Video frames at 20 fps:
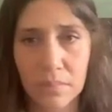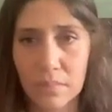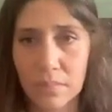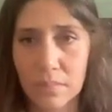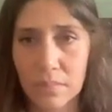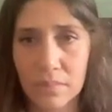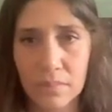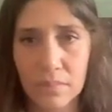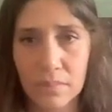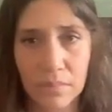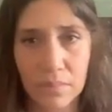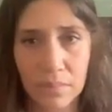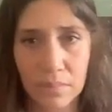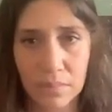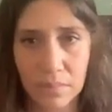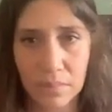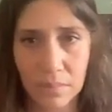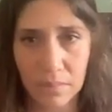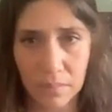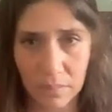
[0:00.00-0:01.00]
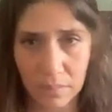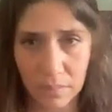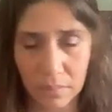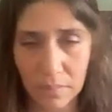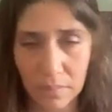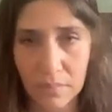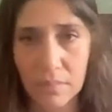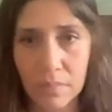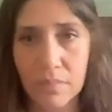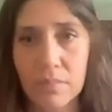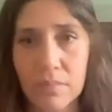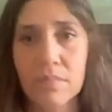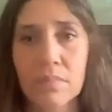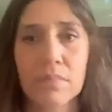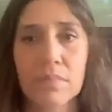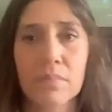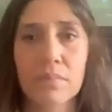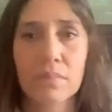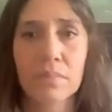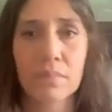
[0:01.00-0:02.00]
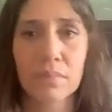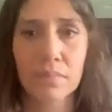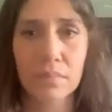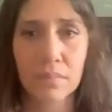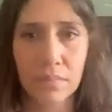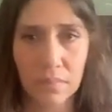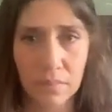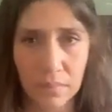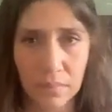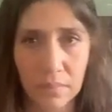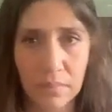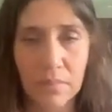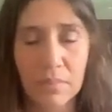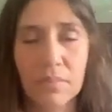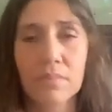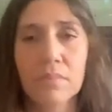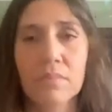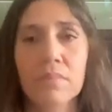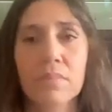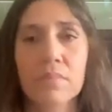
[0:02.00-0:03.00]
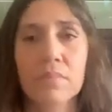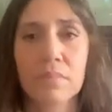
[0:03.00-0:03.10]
The person shown says nothing.